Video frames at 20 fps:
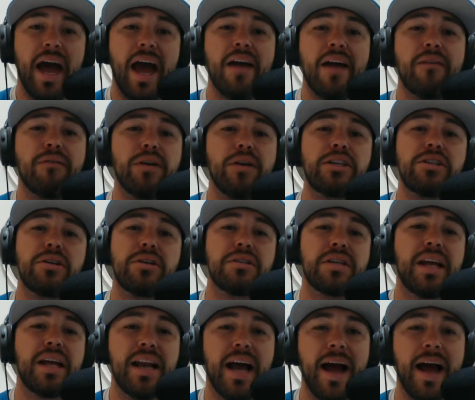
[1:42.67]
every
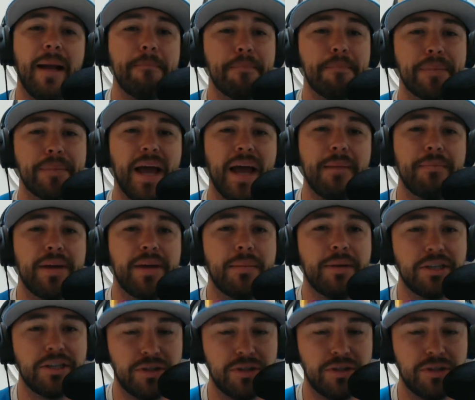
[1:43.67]
Tuesday night, 9 p.m.